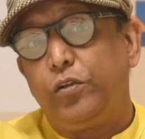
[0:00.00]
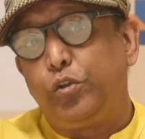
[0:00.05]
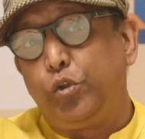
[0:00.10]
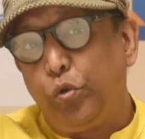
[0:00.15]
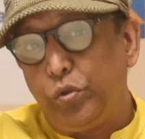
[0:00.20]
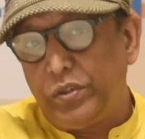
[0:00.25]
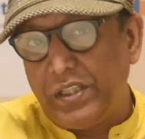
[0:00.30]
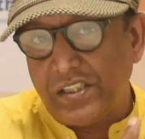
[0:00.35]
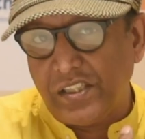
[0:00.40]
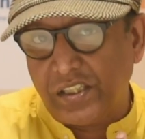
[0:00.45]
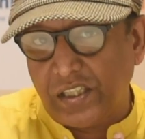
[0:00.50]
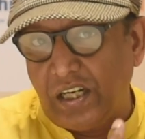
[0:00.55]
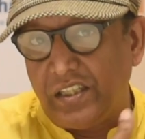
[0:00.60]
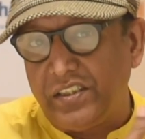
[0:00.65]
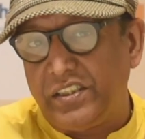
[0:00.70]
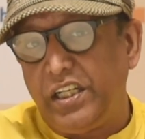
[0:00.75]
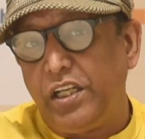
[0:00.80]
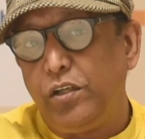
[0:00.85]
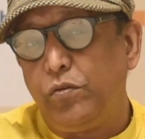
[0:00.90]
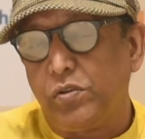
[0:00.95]
Do this
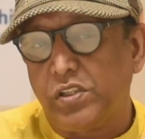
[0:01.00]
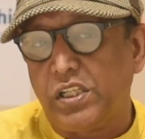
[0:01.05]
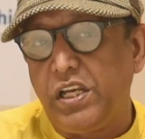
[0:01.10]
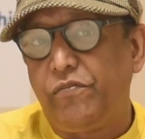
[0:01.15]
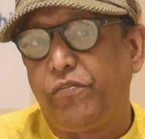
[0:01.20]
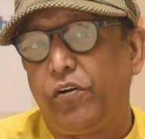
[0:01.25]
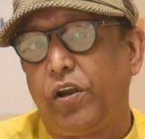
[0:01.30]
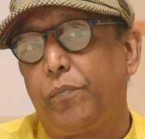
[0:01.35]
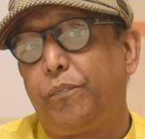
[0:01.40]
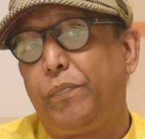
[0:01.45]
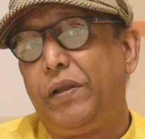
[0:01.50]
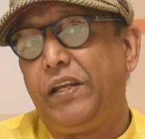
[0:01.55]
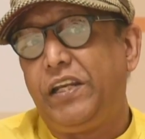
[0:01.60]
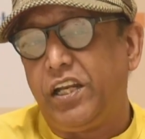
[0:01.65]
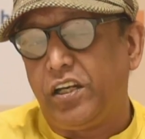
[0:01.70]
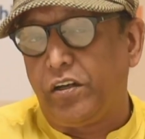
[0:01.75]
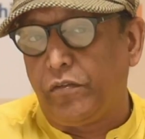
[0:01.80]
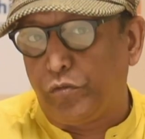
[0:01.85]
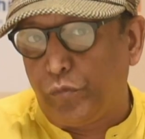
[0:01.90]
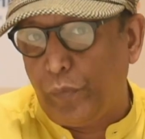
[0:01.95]
continuously for a
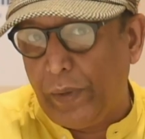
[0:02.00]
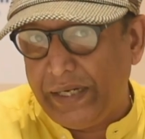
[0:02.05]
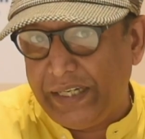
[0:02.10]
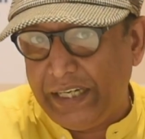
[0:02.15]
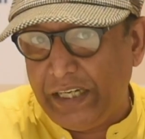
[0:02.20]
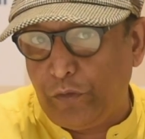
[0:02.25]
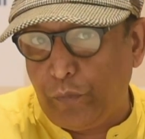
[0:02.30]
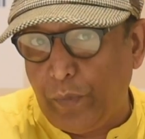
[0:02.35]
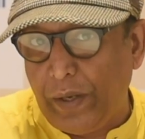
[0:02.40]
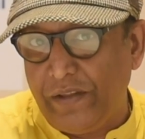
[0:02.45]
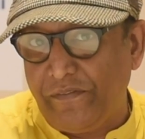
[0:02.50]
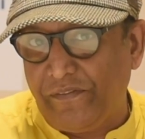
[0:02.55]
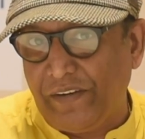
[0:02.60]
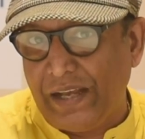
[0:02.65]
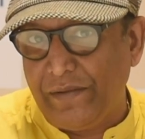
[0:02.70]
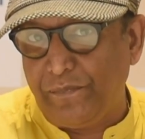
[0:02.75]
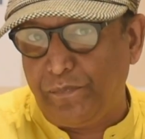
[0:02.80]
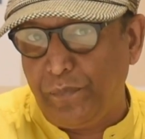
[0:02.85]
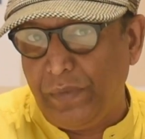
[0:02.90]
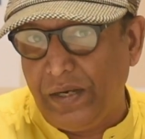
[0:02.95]
period of 20,
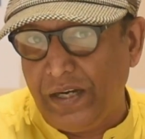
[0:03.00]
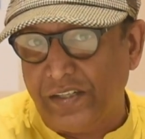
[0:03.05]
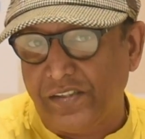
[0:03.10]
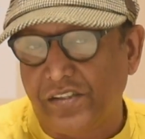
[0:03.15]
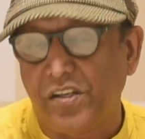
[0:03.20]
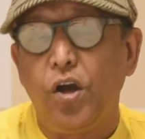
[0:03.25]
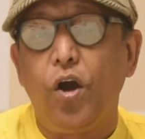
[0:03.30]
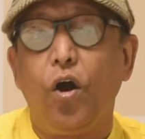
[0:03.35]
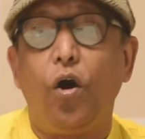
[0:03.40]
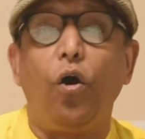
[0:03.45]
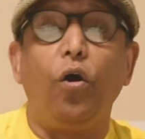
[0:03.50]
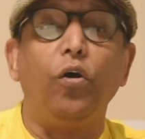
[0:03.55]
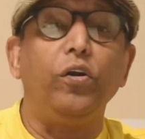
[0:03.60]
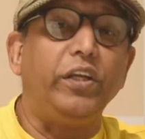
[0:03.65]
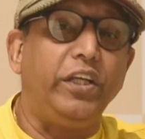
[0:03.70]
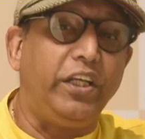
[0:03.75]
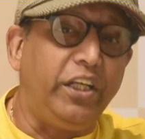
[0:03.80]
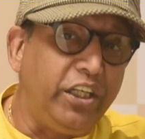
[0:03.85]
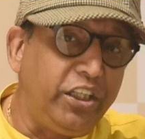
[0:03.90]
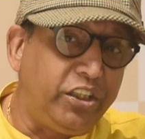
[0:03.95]
25 minutes
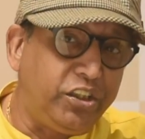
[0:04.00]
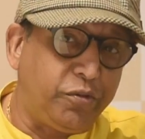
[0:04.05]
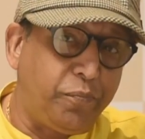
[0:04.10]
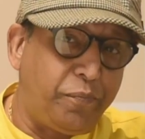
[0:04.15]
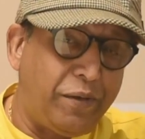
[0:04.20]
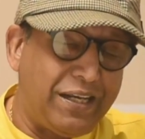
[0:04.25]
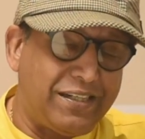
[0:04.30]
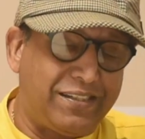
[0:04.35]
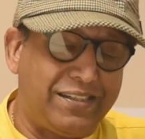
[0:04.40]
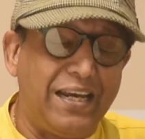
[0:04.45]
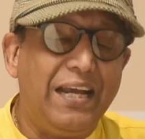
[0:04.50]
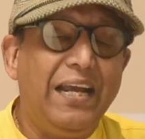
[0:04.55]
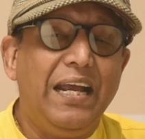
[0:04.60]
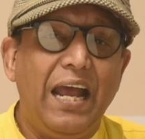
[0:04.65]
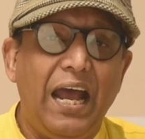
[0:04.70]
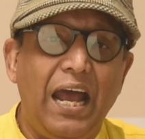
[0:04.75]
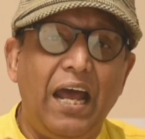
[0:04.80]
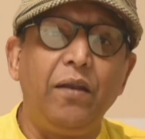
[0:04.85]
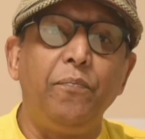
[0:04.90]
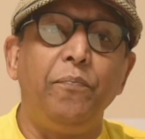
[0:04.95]
on each breast,
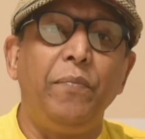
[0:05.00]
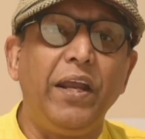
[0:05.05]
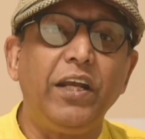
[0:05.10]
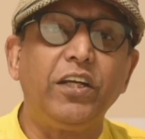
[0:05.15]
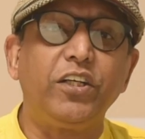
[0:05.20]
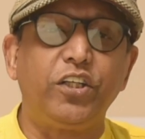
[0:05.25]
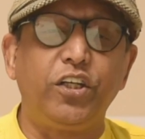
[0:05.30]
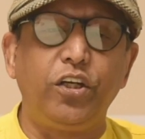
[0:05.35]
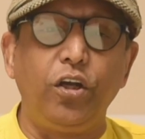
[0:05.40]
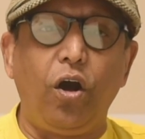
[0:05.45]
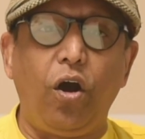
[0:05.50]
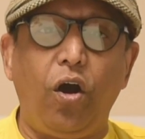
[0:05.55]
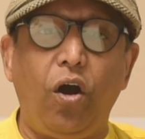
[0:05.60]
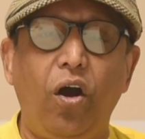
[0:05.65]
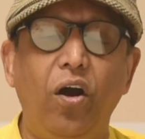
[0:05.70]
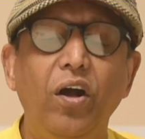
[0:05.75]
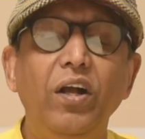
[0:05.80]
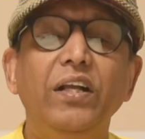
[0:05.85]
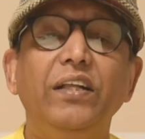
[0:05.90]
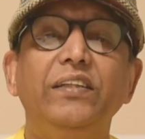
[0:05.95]
and make
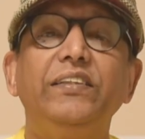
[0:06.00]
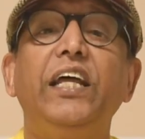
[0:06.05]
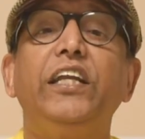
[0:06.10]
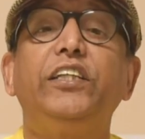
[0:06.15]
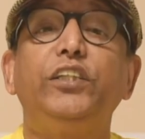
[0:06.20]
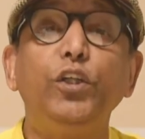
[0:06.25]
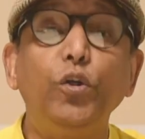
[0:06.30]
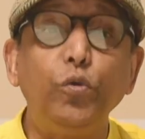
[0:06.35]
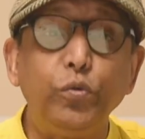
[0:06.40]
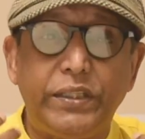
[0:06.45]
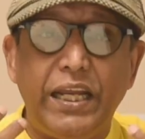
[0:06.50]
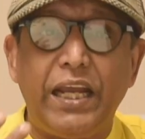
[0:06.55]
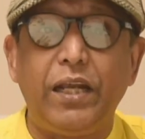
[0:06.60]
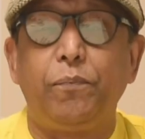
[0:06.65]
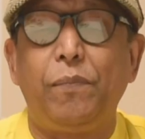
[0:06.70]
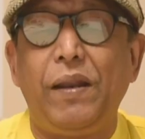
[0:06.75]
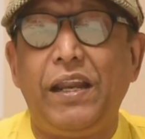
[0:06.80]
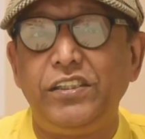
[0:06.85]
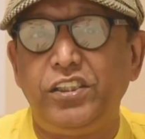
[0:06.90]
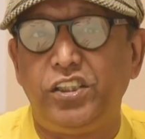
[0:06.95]
sure that you
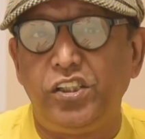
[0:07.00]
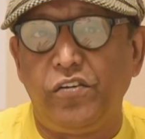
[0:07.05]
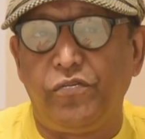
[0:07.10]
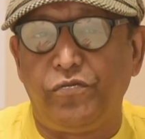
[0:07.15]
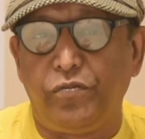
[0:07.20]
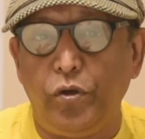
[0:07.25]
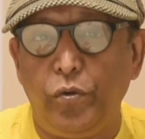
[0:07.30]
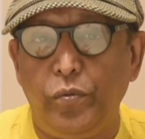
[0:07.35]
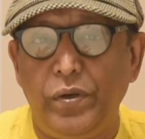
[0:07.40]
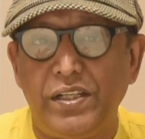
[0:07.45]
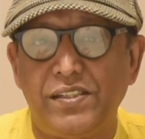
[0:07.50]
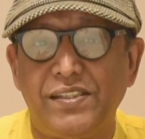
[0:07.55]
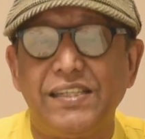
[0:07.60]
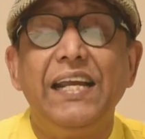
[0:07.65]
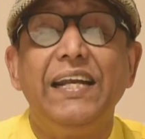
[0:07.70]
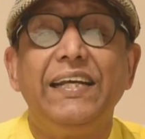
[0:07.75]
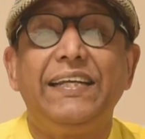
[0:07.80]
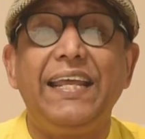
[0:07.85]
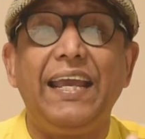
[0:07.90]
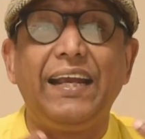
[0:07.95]
take plenty of
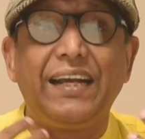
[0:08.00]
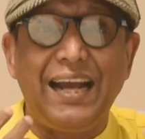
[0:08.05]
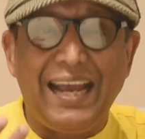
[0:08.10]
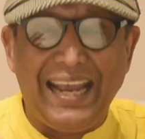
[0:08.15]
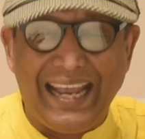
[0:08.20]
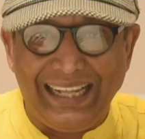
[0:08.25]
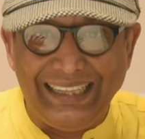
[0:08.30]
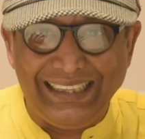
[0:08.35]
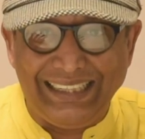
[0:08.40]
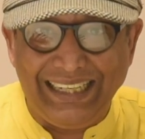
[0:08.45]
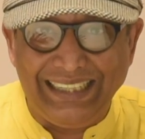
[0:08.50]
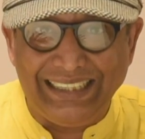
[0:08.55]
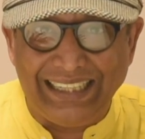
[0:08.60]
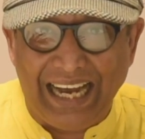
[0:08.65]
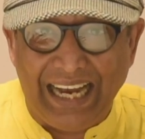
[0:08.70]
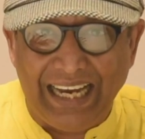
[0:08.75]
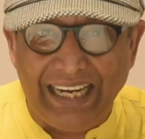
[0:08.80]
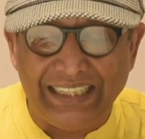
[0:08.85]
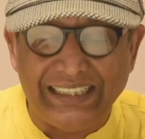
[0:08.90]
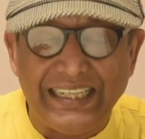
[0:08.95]
fluids, take a healthy
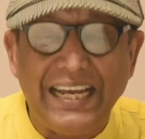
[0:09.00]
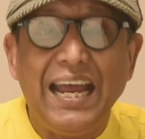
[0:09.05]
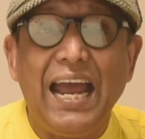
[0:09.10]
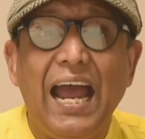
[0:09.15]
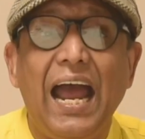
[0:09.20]
diet,